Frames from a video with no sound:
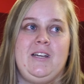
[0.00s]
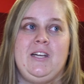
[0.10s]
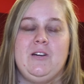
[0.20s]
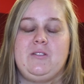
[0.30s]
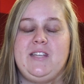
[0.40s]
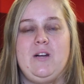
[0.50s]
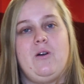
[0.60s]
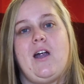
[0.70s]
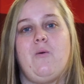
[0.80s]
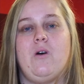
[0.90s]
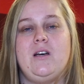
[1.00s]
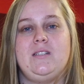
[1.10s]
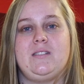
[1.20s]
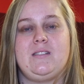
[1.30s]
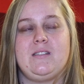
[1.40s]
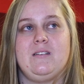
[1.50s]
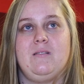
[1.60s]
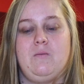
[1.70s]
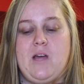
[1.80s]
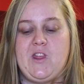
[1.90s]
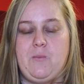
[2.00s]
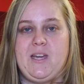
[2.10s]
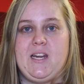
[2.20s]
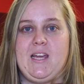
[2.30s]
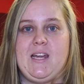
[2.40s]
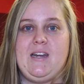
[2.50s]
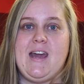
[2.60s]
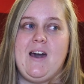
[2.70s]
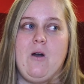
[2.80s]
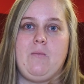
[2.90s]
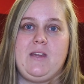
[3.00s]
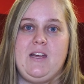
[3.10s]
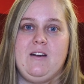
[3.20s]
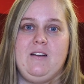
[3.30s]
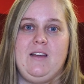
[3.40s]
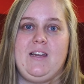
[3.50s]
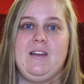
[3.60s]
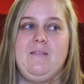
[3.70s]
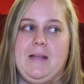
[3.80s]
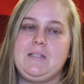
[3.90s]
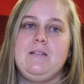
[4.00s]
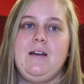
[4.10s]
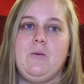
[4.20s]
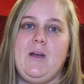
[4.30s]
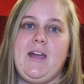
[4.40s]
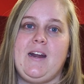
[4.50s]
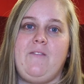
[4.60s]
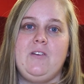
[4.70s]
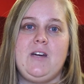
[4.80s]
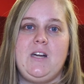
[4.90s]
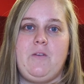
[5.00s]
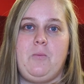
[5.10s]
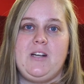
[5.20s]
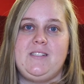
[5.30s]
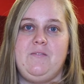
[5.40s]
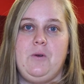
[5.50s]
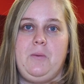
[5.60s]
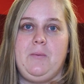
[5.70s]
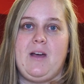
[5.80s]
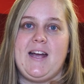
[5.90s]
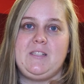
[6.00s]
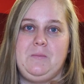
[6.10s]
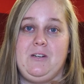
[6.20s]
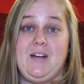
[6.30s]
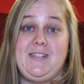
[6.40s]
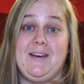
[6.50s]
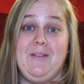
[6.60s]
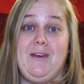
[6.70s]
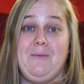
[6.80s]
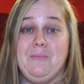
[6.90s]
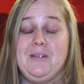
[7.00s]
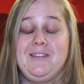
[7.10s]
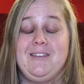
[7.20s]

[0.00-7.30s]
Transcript: You know, seeing where I was at the beginning and now I'm here, like, that's a lot of weight. I feel kind of impressive when people ask me or I tell them.